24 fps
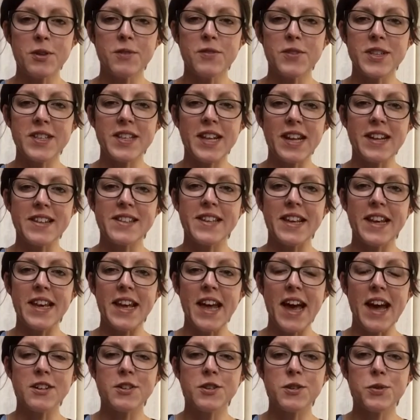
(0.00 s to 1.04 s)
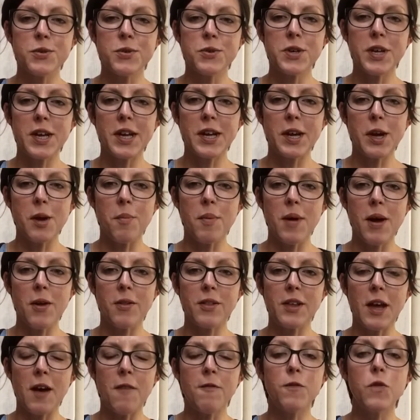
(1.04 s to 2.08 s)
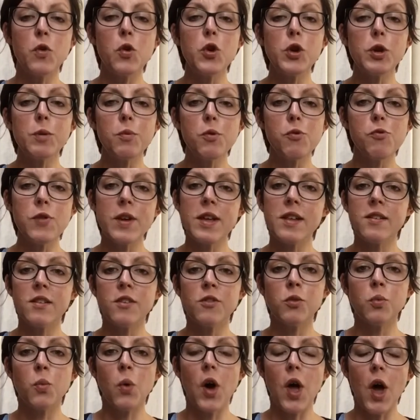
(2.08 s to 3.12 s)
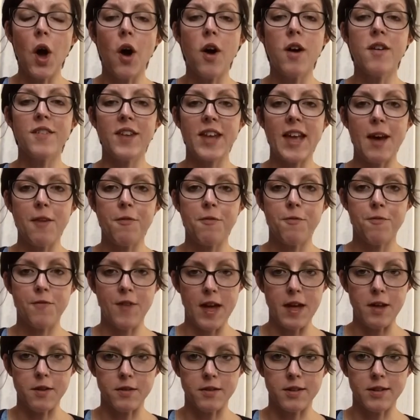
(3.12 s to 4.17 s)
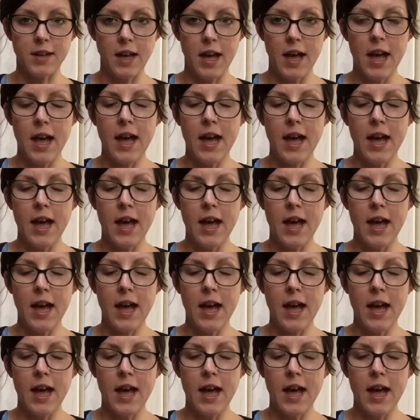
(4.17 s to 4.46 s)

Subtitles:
Fertility and talking about the avoidable reasons why IVF fails.